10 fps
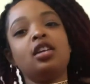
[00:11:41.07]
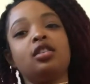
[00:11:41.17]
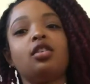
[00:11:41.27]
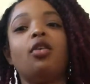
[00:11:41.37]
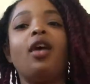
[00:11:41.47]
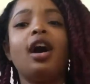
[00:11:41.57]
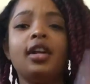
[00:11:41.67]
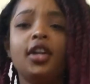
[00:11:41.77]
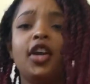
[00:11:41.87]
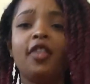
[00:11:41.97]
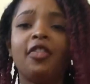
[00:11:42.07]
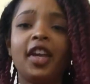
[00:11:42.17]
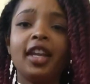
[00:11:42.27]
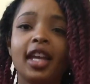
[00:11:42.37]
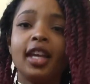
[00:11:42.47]
So honor your
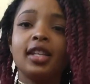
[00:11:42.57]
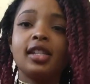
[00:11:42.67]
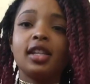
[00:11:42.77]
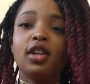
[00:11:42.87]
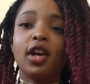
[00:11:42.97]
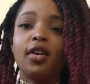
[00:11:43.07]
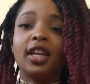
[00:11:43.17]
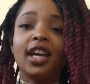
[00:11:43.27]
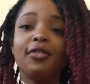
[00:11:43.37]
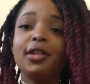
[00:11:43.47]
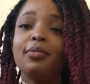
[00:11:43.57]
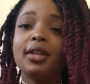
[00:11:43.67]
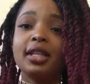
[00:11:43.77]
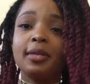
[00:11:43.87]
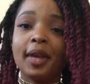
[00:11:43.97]
feelings, you know, give them
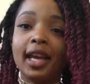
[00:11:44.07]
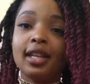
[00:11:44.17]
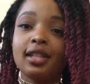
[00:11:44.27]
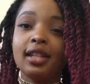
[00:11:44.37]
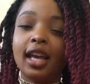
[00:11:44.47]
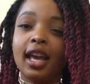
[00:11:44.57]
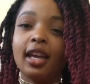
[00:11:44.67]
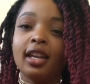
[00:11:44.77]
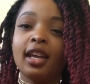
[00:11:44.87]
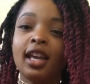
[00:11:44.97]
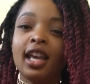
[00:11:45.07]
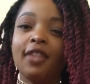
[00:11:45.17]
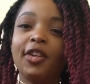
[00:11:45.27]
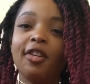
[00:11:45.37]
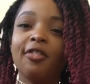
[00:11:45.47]
the space. And
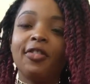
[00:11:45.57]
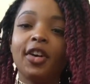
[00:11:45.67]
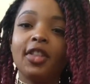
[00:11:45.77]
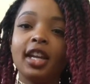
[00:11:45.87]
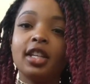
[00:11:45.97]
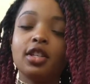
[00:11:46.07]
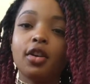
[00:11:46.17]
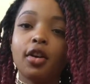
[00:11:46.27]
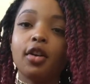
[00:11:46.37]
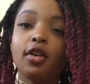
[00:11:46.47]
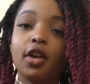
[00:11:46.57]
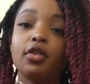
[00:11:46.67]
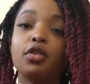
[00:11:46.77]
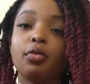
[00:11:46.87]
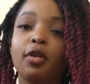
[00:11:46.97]
if you don't feel that it's your
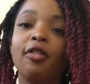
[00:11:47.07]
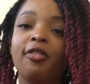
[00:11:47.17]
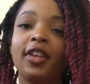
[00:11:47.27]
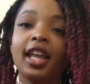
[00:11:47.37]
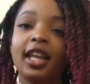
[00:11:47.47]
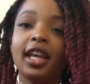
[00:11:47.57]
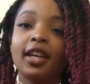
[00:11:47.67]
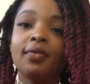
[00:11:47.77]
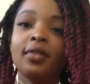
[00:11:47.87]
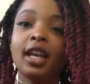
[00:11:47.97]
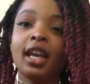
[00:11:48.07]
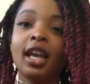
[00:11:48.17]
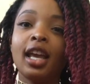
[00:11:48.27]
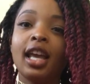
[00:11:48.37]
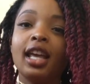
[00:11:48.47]
true feeling,
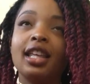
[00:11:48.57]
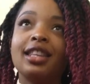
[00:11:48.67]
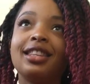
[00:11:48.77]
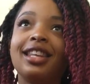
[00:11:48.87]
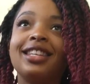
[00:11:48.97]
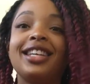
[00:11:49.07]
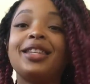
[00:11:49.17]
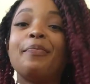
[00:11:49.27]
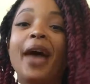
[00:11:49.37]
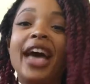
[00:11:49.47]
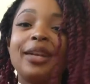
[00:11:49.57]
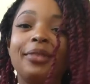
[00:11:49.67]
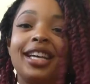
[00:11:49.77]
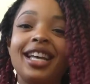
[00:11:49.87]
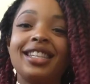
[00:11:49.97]
it doesn't matter,
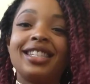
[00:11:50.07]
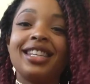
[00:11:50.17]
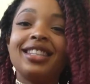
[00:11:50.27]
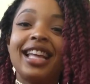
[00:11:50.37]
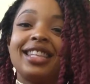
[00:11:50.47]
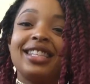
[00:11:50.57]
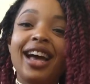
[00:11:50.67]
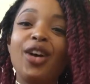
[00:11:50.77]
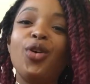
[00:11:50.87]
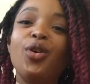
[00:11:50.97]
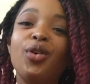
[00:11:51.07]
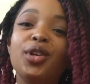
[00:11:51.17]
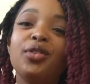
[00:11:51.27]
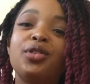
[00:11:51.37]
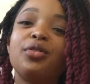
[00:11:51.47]
because that's not who
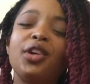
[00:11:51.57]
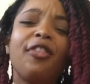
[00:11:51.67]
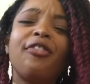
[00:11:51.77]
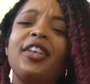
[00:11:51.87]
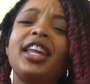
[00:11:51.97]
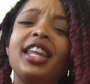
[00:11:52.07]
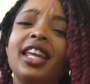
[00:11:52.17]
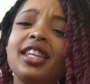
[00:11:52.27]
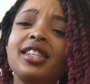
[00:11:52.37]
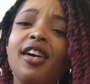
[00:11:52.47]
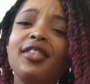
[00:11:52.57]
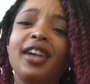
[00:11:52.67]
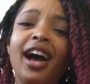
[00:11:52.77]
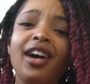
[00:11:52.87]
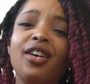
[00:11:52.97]
your feelings are
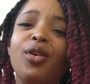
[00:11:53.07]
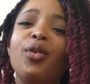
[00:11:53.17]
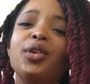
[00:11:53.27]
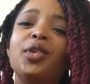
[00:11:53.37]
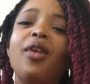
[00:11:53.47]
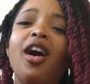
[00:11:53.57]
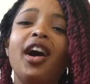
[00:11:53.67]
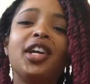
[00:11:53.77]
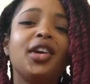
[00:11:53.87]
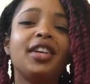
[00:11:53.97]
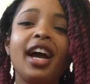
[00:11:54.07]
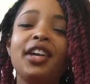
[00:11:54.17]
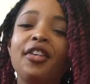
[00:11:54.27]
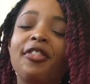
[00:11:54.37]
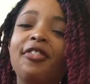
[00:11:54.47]
not who you are. You're not
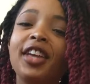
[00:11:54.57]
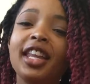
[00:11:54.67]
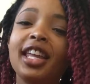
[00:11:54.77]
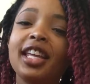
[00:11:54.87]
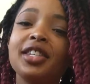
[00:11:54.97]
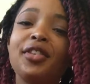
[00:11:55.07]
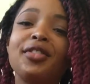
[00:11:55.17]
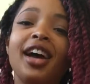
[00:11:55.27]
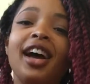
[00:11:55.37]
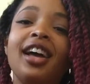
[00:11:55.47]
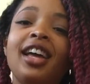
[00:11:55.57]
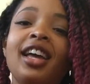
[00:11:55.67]
your feelings. You're not